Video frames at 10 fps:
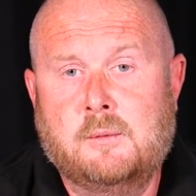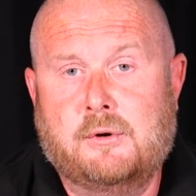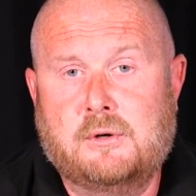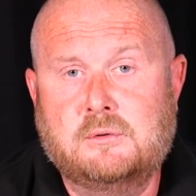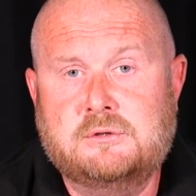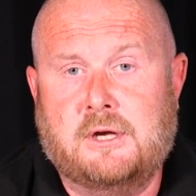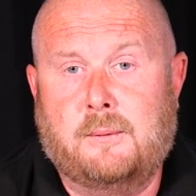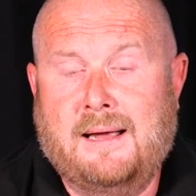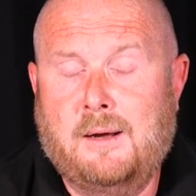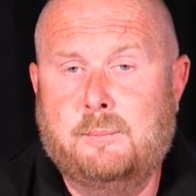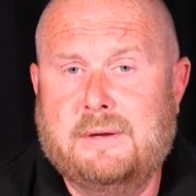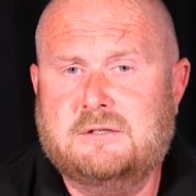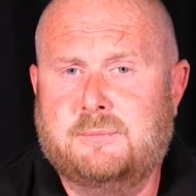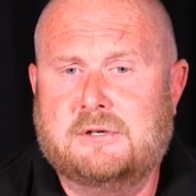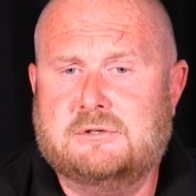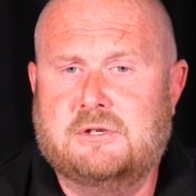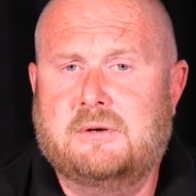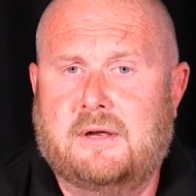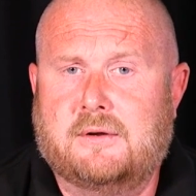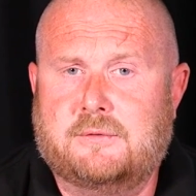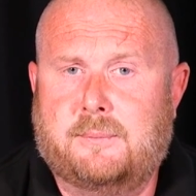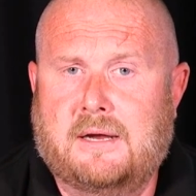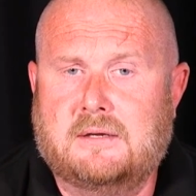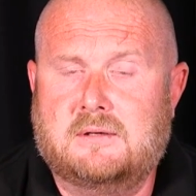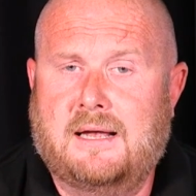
but also how big's my studio space?